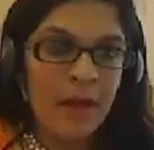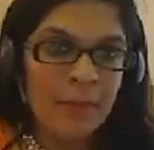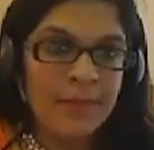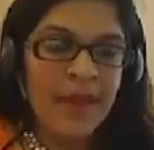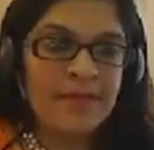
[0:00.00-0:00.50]

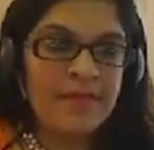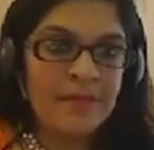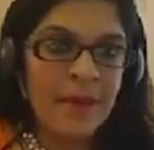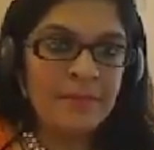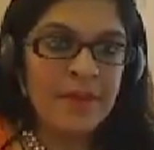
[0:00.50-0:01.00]
yes,
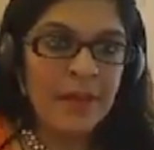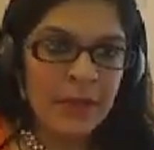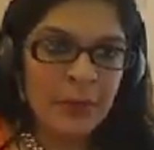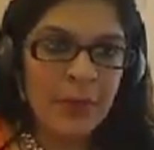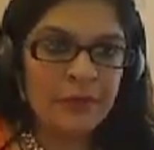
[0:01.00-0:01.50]
I've been
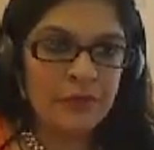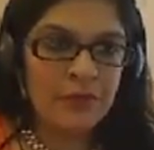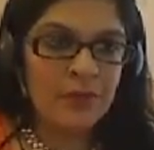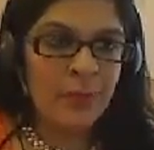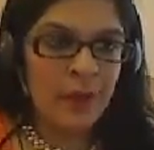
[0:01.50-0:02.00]
getting
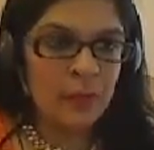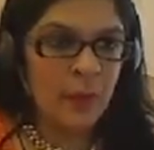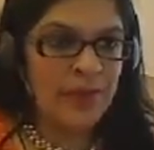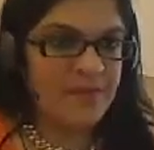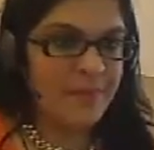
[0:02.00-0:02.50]
questions about
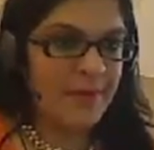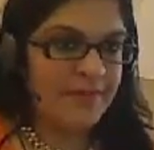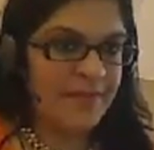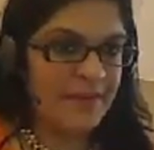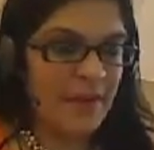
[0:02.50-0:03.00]
when is the
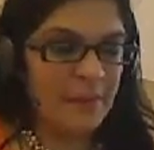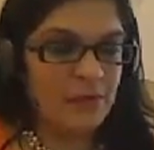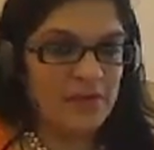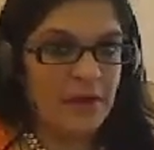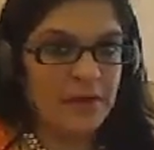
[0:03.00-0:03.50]
perfect time
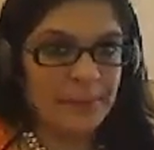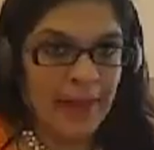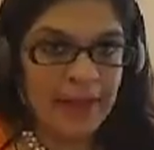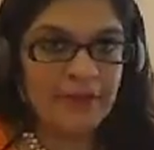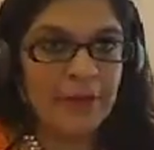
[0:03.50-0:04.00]
to start
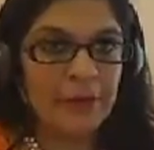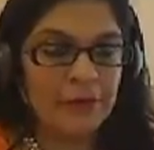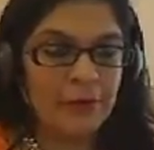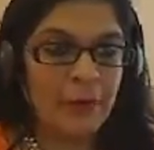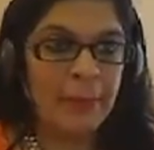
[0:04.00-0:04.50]
applying. We're going
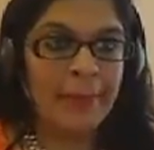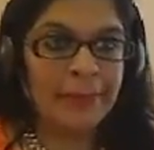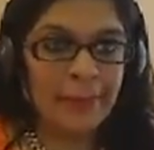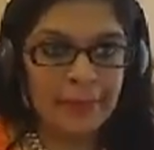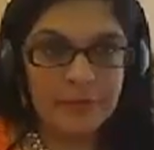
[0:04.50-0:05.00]
to talk about
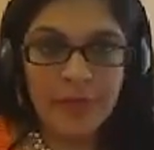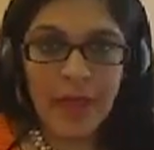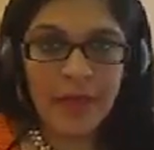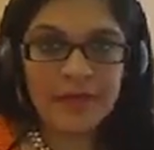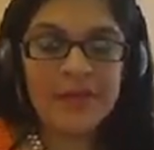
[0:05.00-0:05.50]
all of
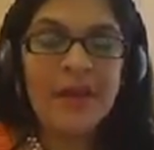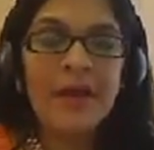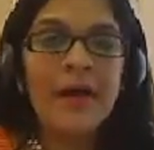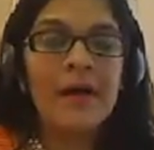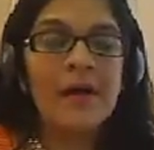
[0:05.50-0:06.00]
that.
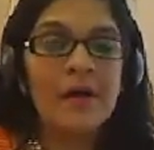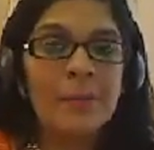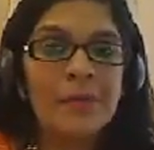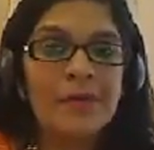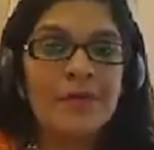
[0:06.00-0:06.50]

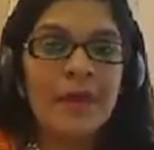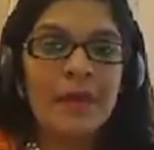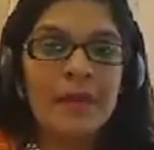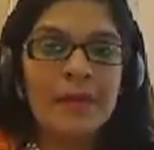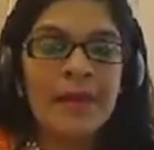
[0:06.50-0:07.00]
But
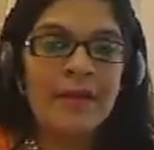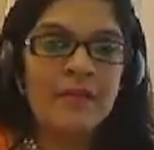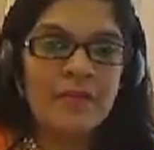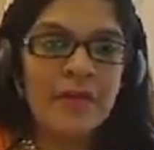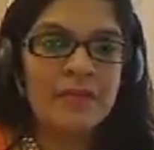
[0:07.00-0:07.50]

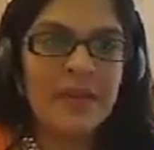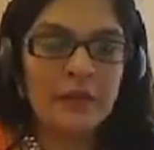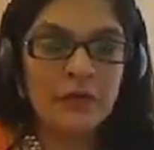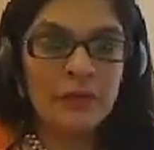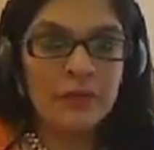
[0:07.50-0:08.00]
let's first
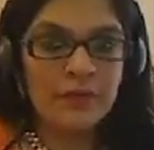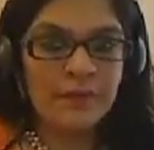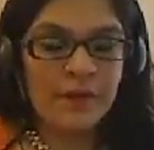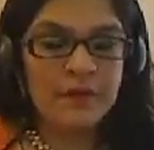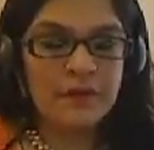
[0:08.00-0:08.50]
get through the
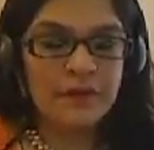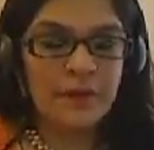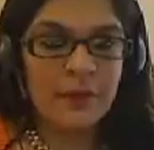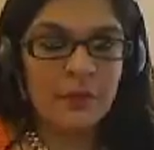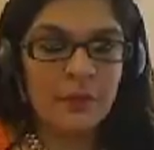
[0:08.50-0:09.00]
first
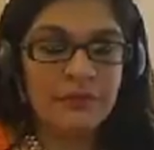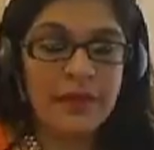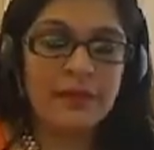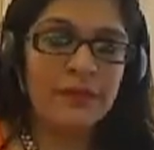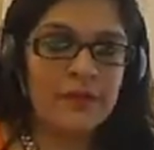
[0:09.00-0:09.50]
few.
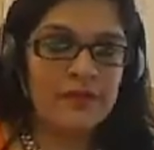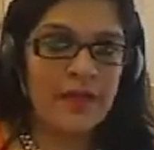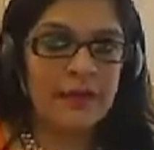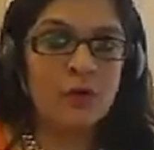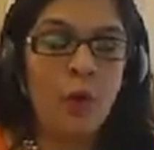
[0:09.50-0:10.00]
Let's first
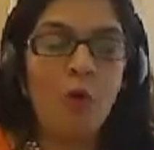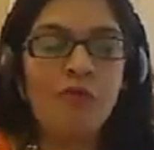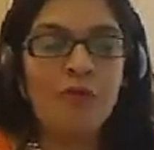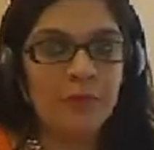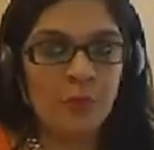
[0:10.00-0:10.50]
get an
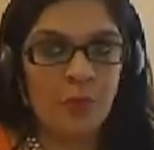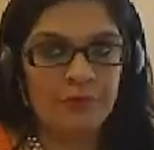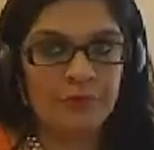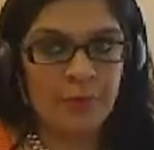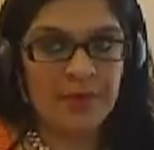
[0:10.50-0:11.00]
overview
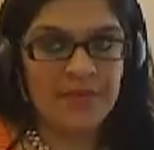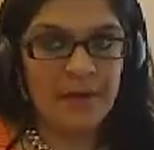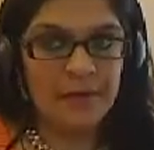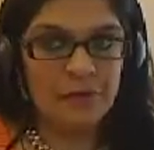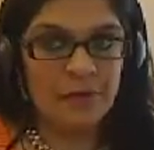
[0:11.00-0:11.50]
of US
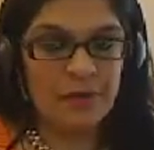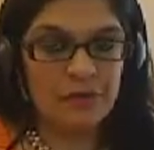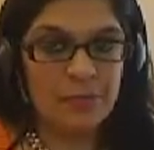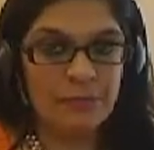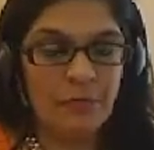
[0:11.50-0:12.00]
higher
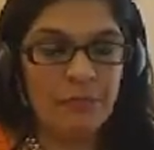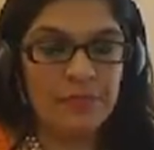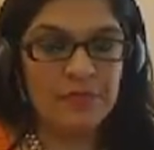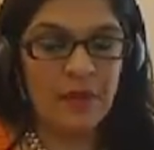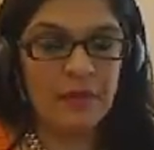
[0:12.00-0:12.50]
education before we
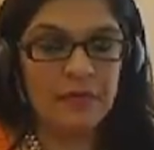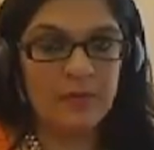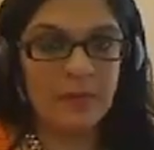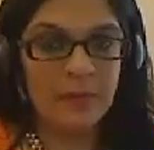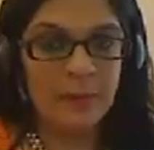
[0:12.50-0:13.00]
start
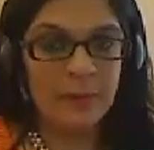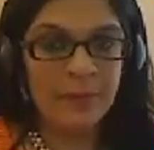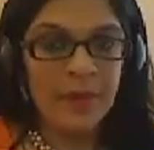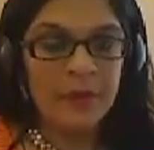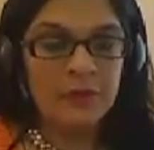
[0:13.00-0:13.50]
to
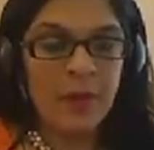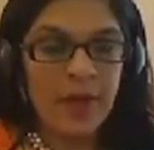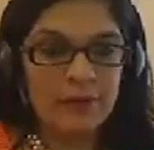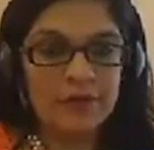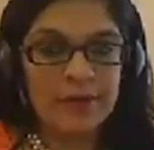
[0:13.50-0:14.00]

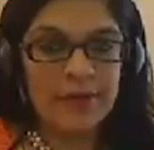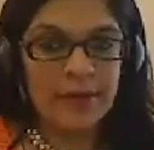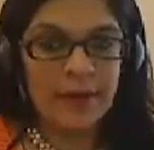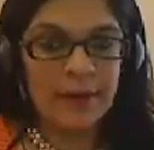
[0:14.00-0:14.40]
actually